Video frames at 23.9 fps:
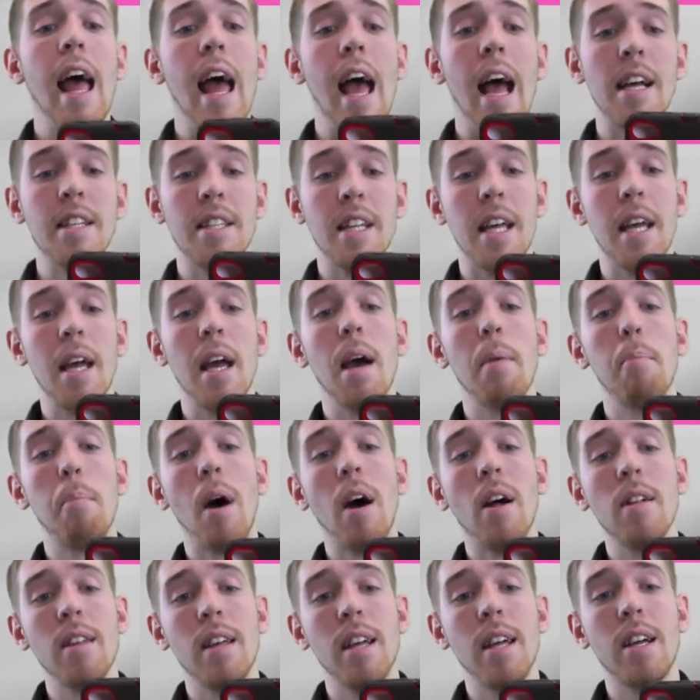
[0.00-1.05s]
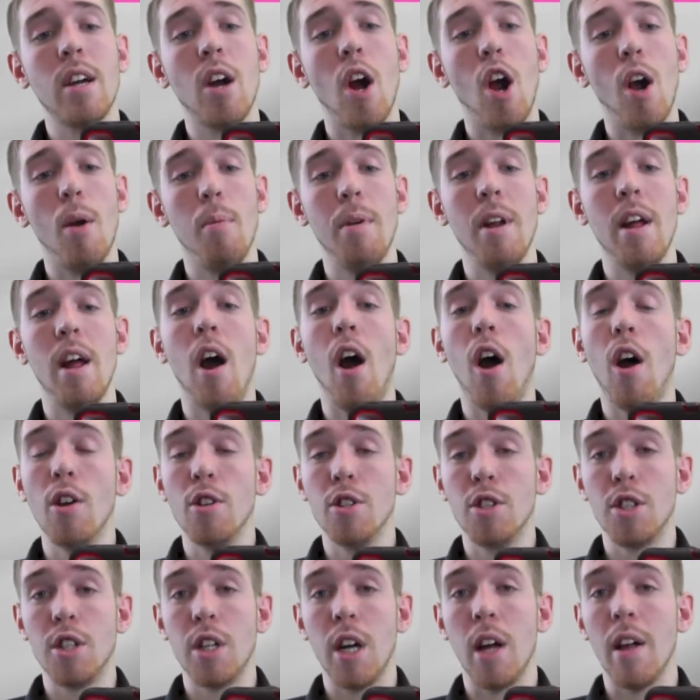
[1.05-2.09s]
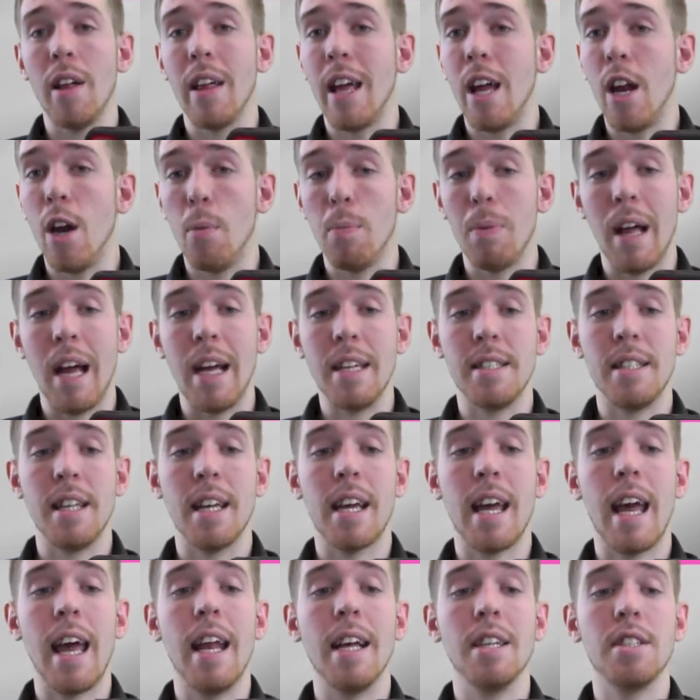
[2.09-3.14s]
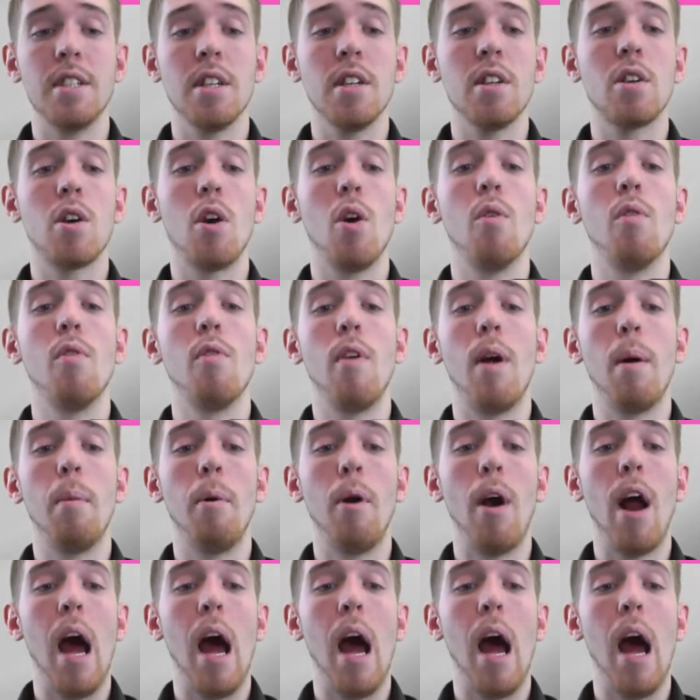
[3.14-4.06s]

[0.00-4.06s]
As a polycarbonate hard shell inner plastic and a silicone rubber